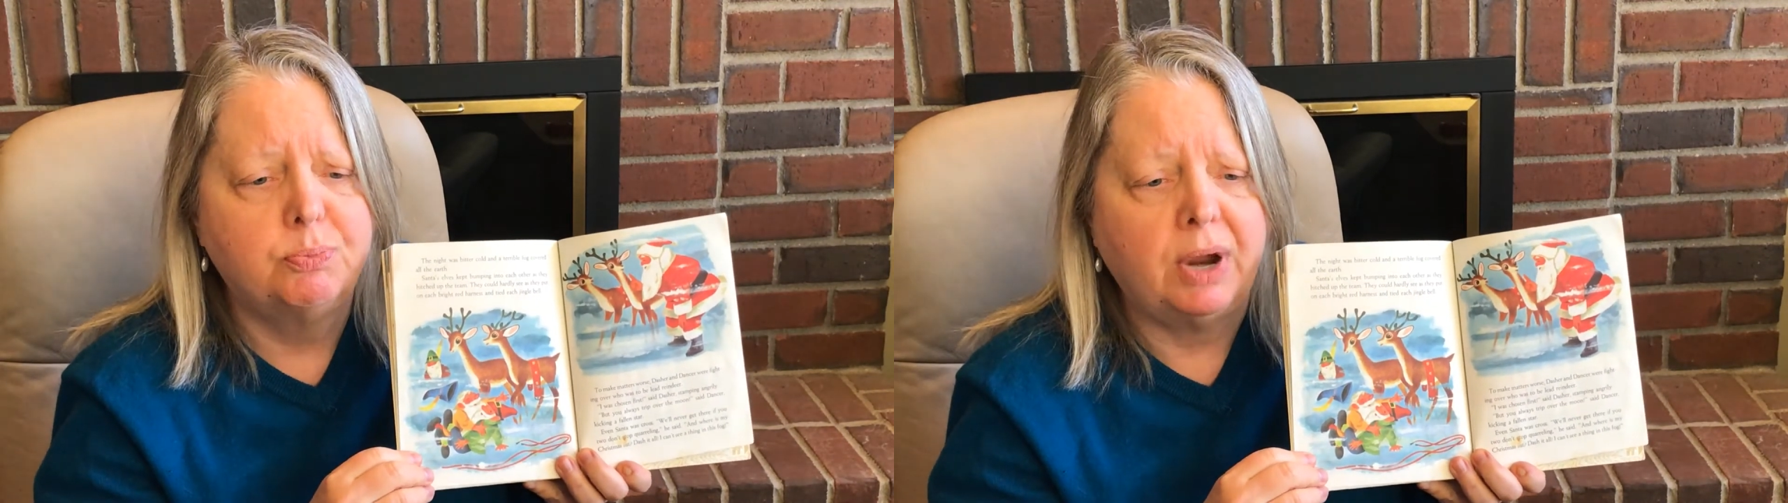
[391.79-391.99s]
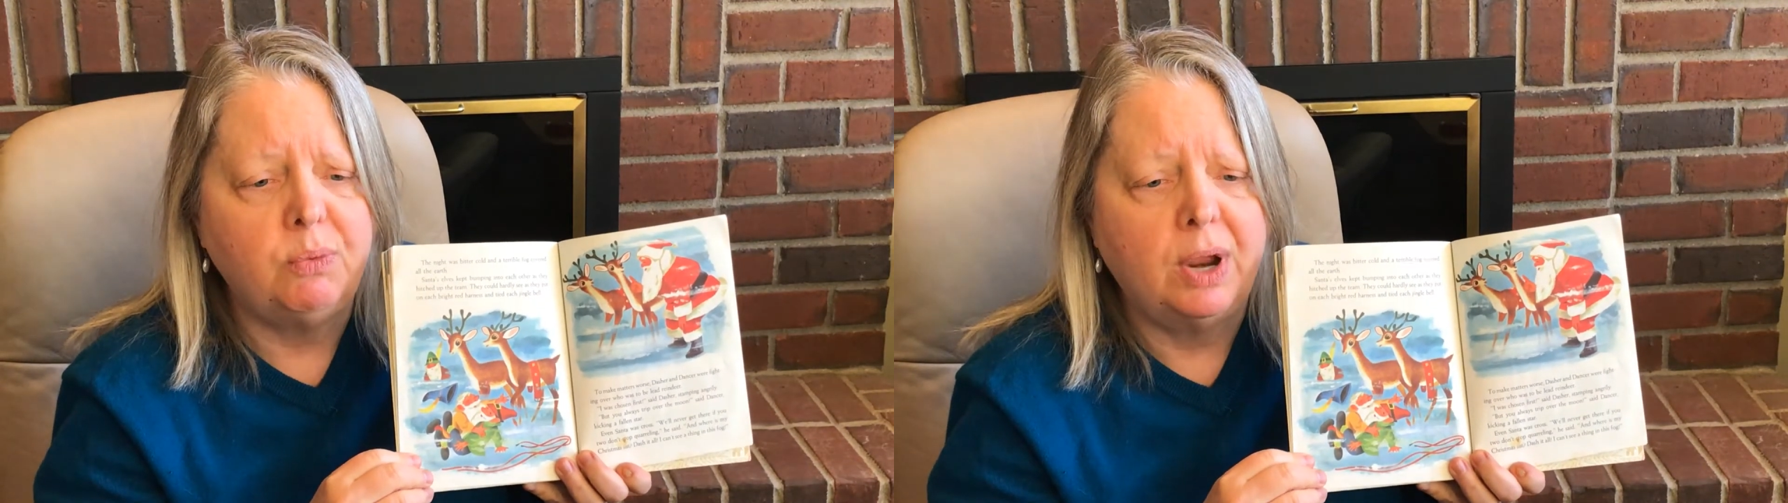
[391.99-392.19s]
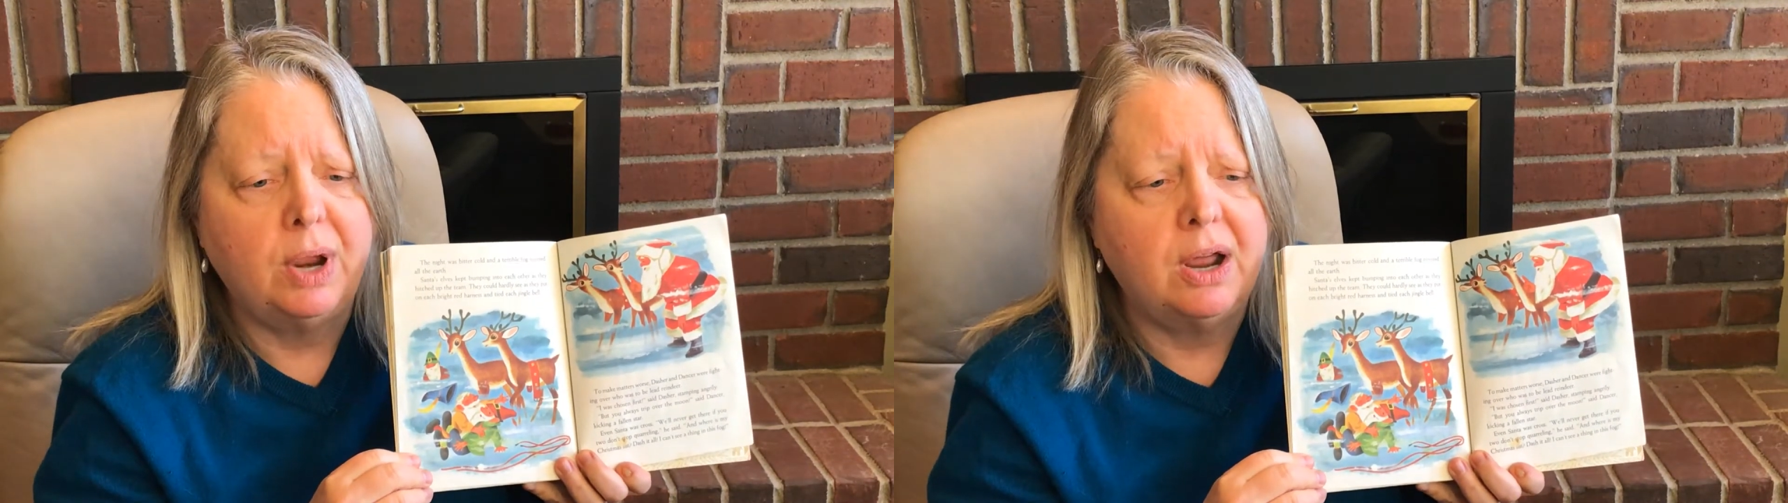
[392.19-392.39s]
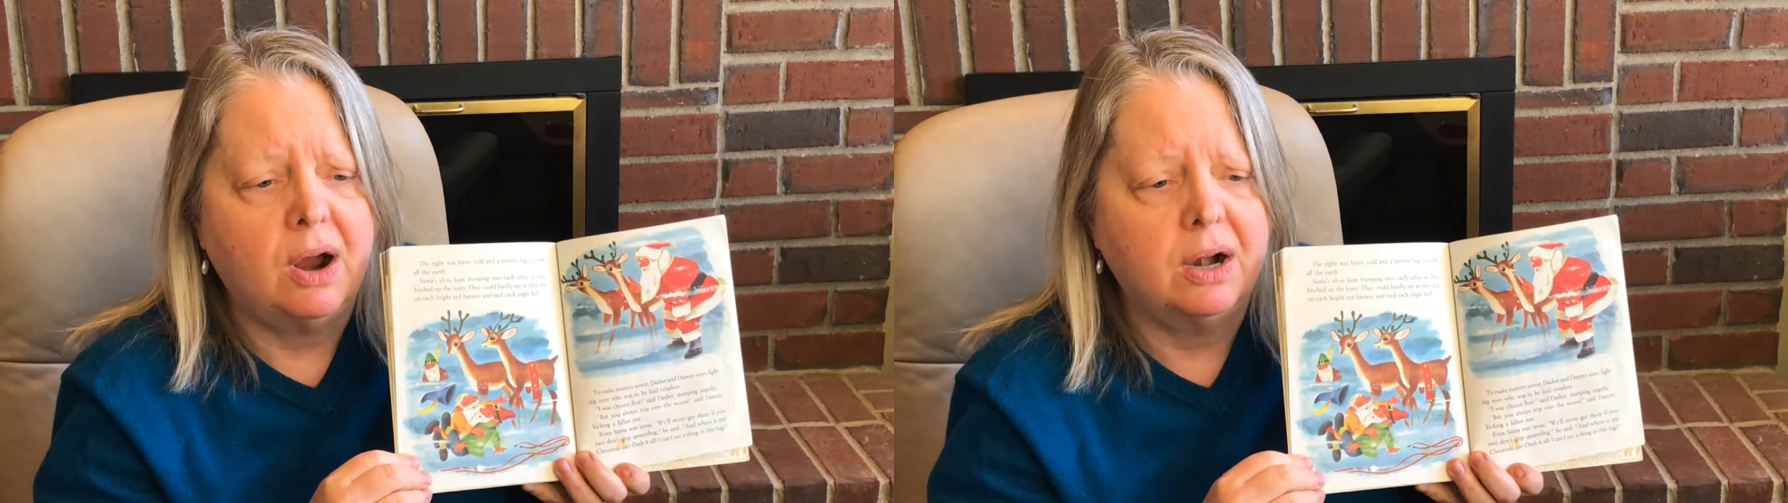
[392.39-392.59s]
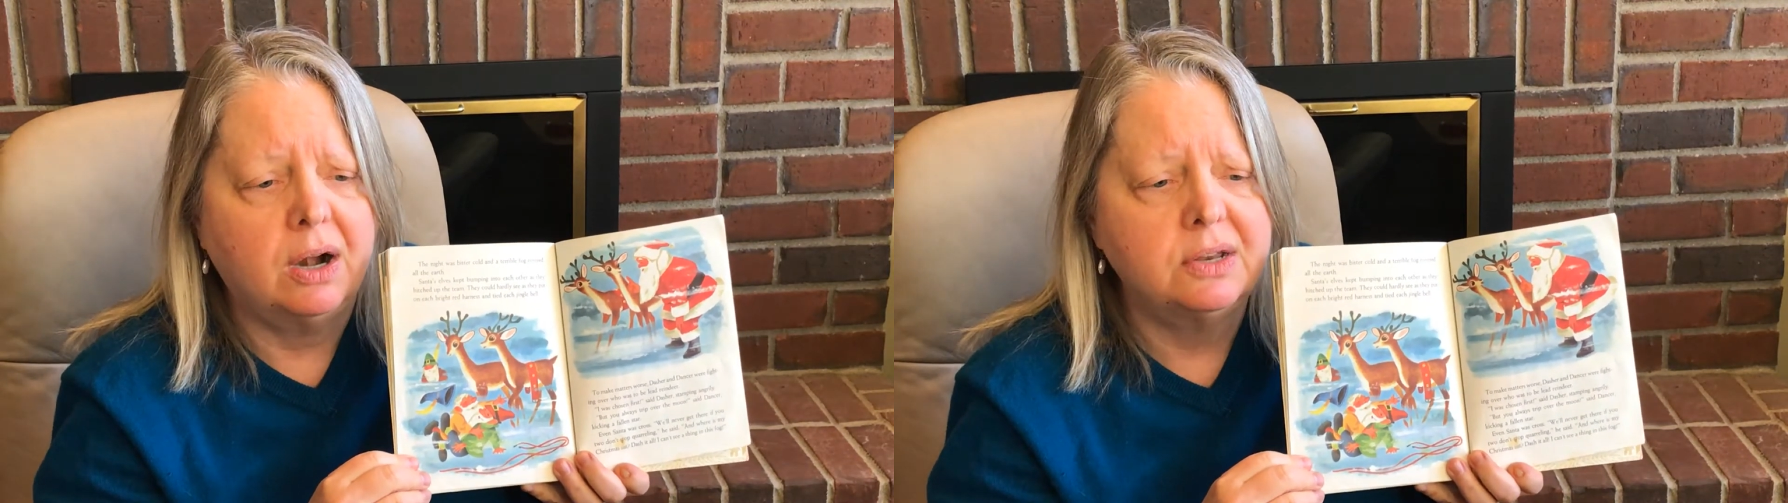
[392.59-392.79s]
bright red
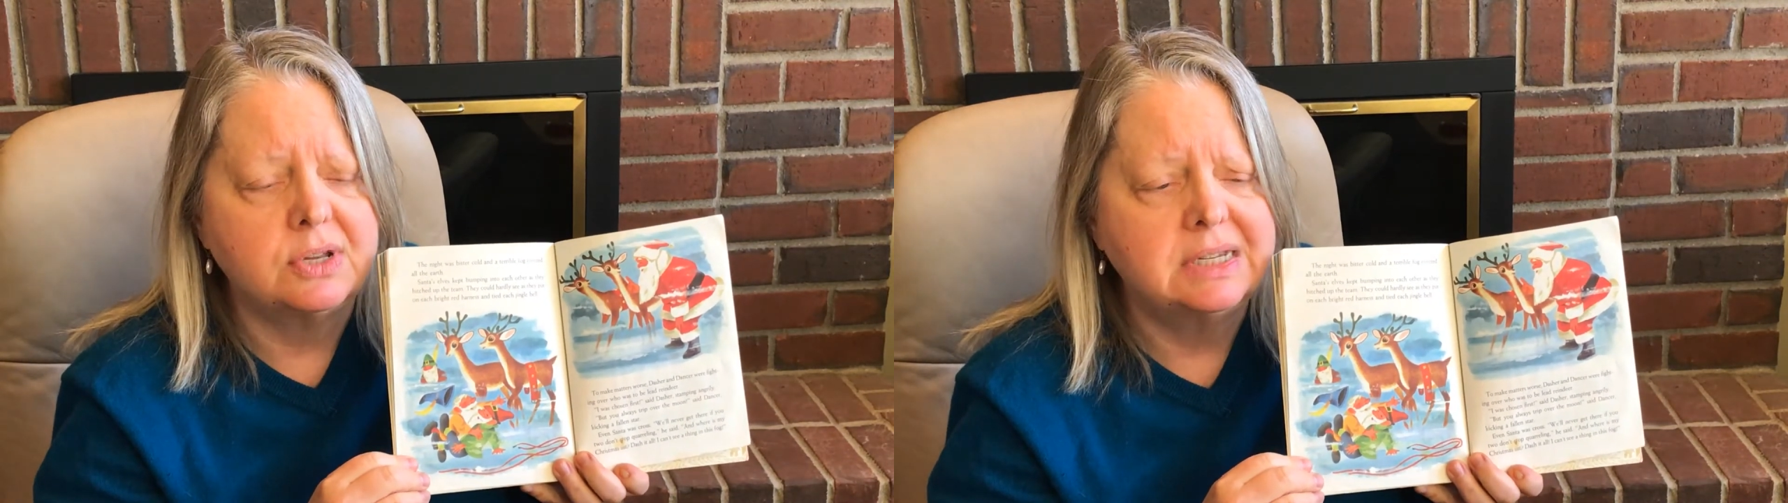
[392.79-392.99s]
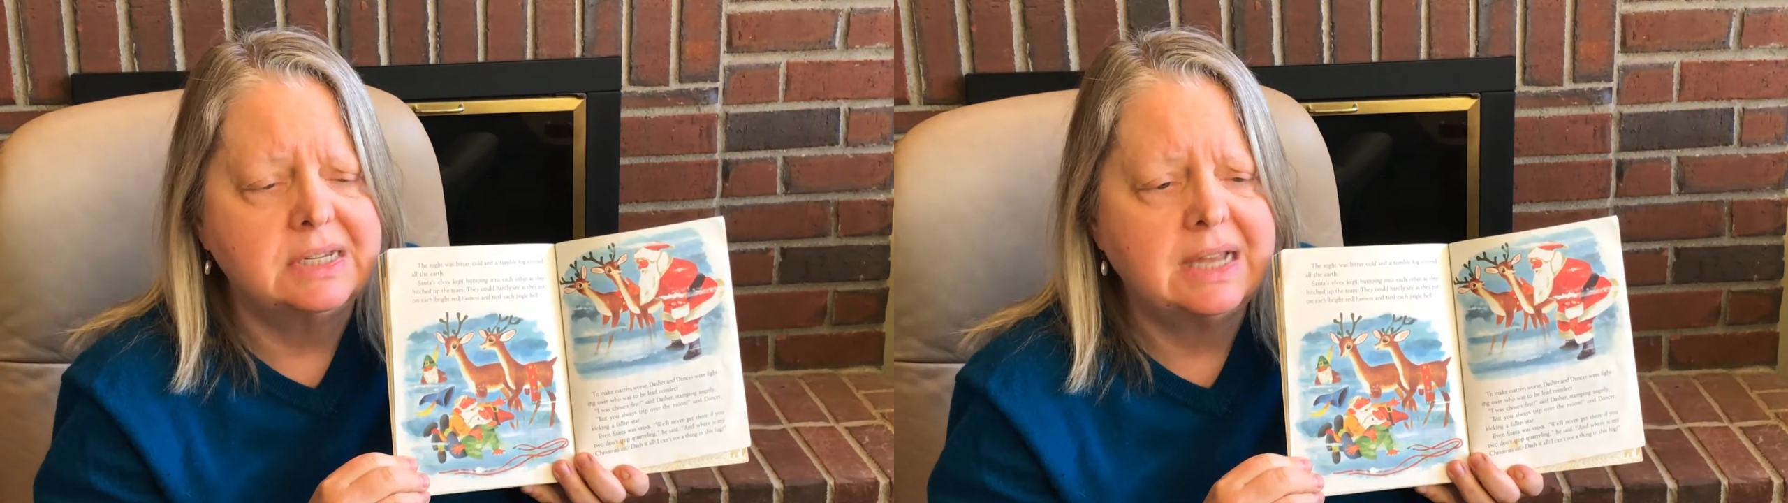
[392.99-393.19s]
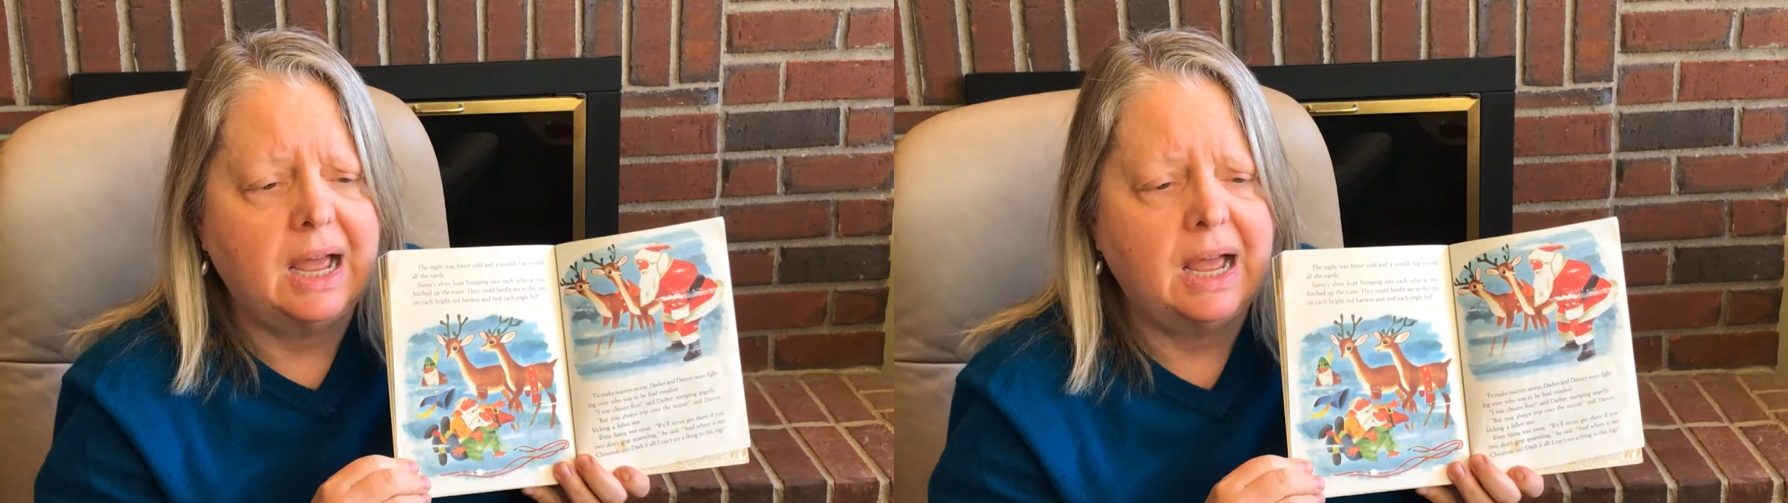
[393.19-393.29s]
harness and